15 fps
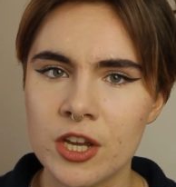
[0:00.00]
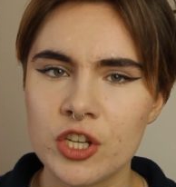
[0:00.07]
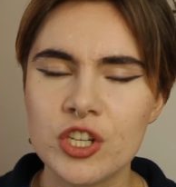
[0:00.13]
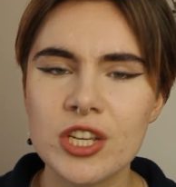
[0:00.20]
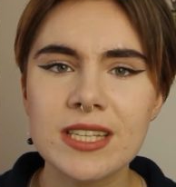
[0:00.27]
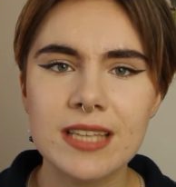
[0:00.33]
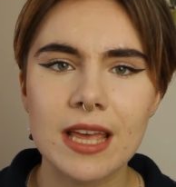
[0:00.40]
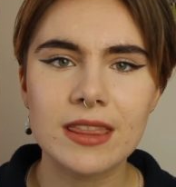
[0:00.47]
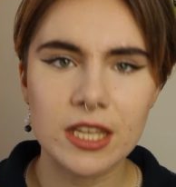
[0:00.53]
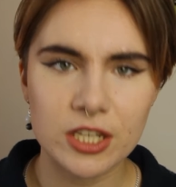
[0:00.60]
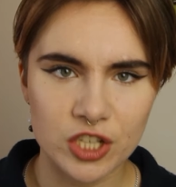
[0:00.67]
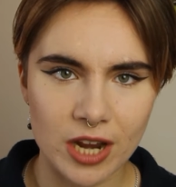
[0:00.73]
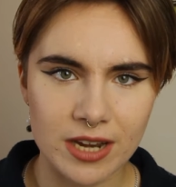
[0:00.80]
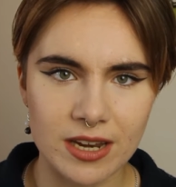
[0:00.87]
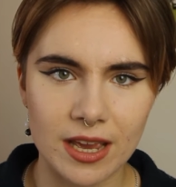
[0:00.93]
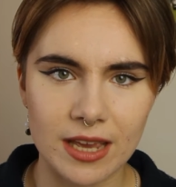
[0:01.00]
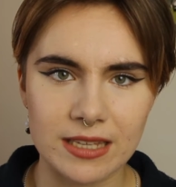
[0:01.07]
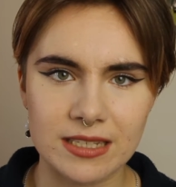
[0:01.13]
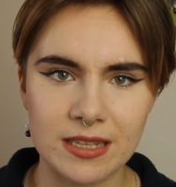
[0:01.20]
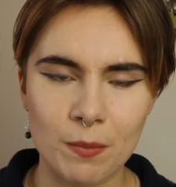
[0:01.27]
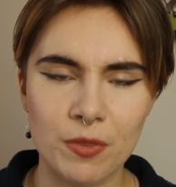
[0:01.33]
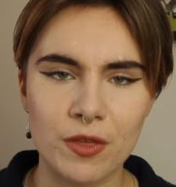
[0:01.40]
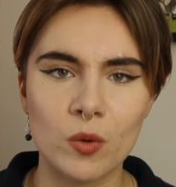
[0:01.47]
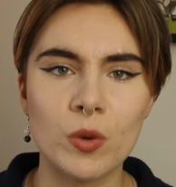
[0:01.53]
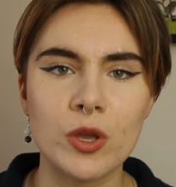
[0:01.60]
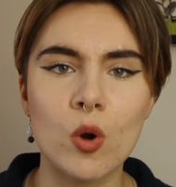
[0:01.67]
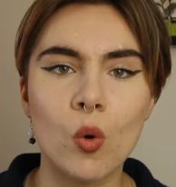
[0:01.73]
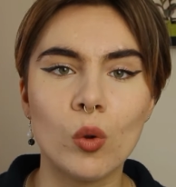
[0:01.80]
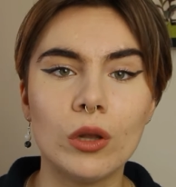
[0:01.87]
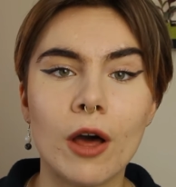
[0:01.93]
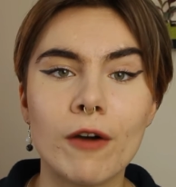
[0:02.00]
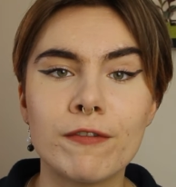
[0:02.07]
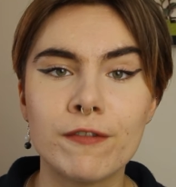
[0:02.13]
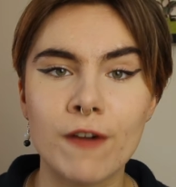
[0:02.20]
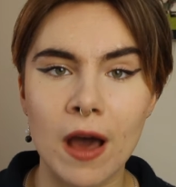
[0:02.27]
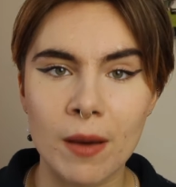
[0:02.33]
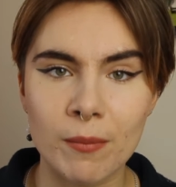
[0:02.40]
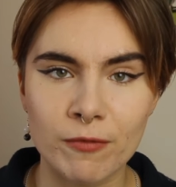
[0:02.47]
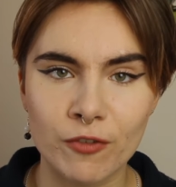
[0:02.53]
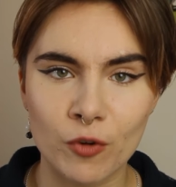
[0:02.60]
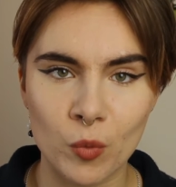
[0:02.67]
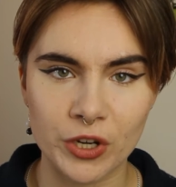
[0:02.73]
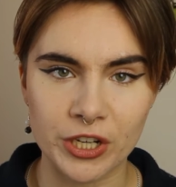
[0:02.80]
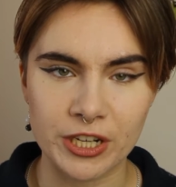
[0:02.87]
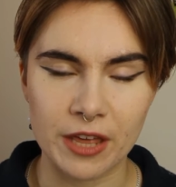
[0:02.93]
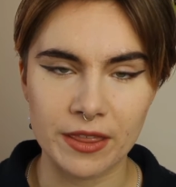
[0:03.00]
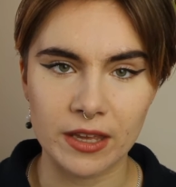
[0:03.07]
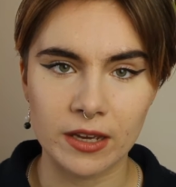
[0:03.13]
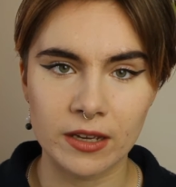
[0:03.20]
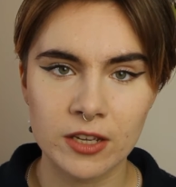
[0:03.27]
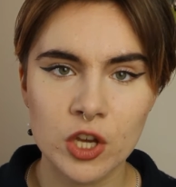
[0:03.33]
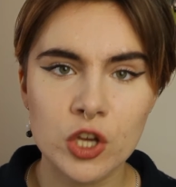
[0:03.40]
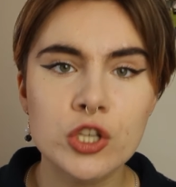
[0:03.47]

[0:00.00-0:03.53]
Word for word: she said that gender is something we all affirm for one another,